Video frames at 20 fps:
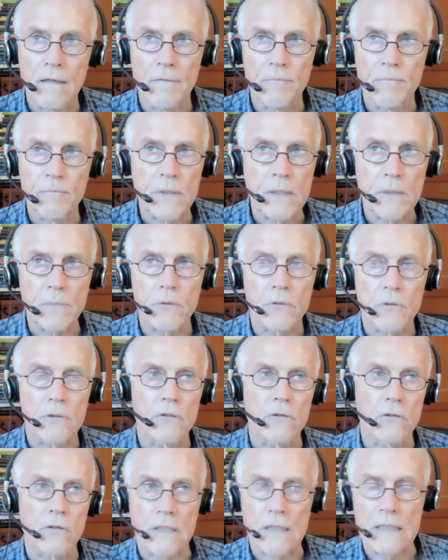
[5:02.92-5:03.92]
people and
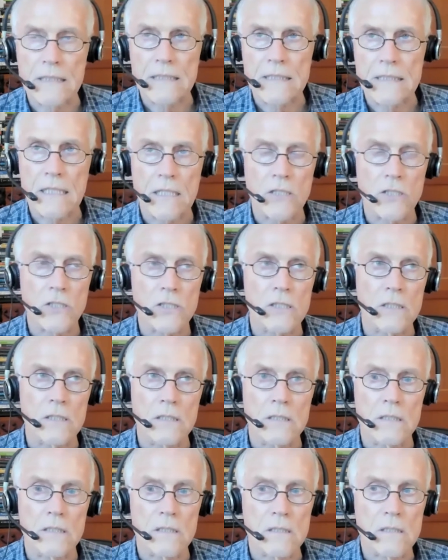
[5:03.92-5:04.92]

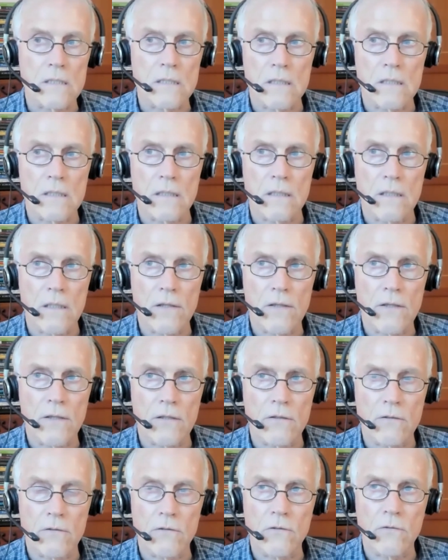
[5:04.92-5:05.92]
organizations
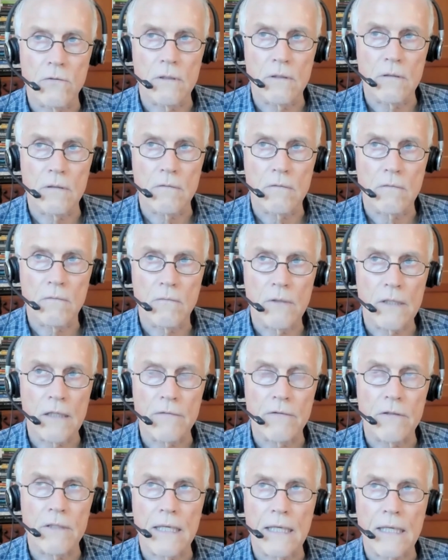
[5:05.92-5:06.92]
that are doing
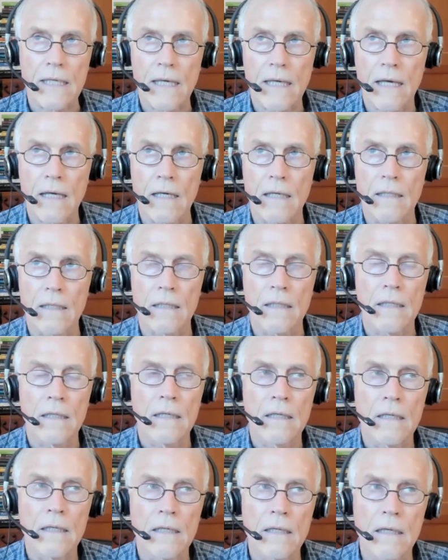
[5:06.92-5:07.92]
whatever they can.
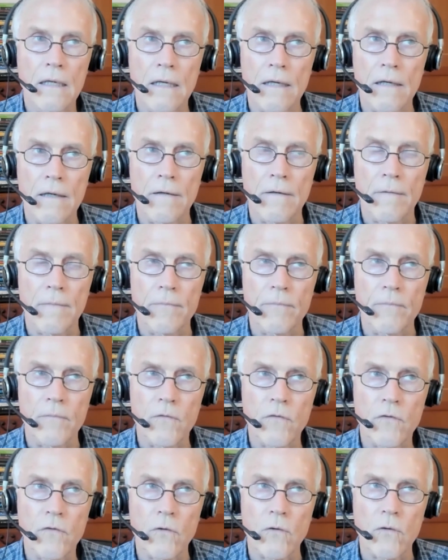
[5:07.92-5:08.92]

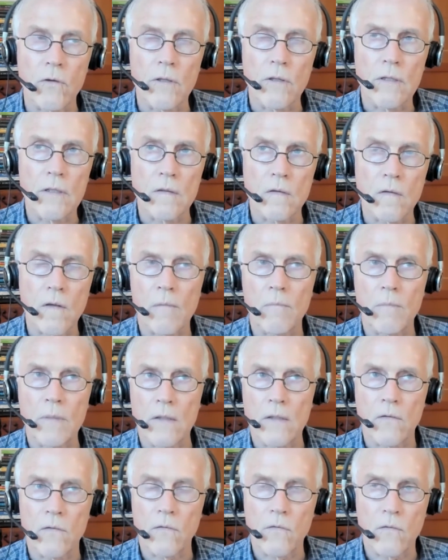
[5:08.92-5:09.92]
So it's not
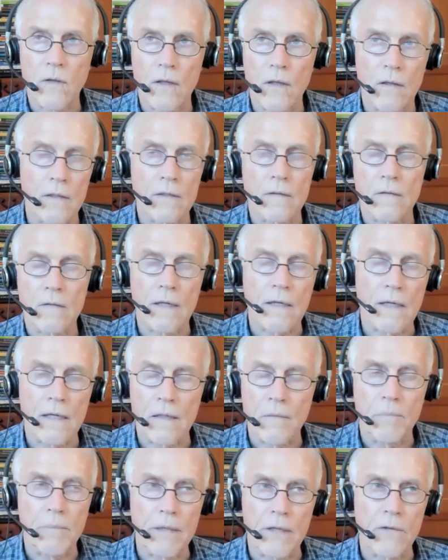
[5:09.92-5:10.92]
meant to say, listen, I got
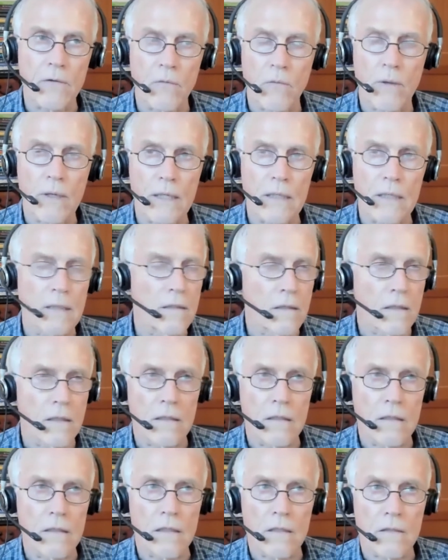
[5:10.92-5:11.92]
a better way.
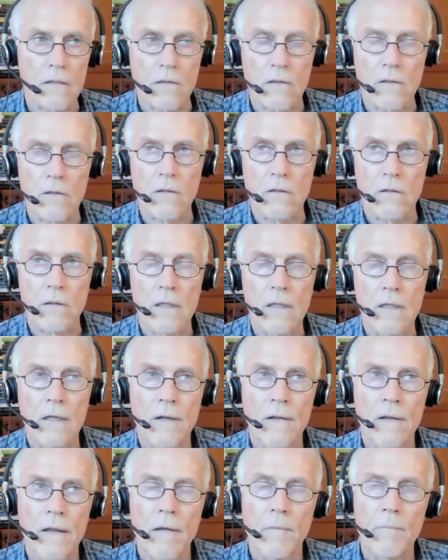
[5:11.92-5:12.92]
Not at all.
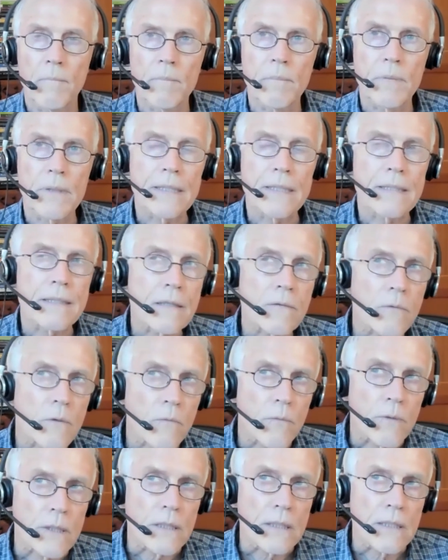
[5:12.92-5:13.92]
But I think what
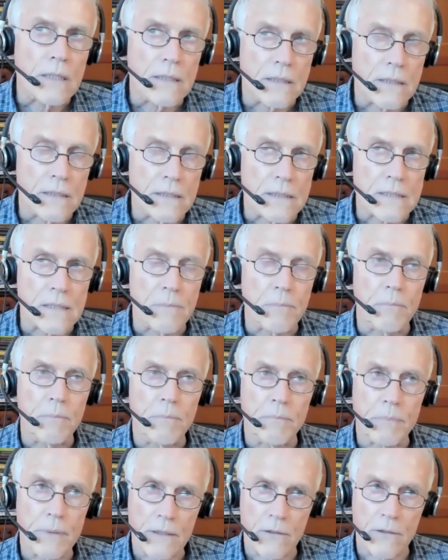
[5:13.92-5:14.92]
we need is a
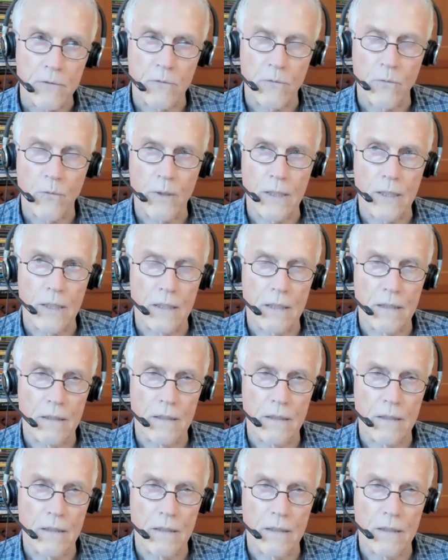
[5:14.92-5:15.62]
bigger way,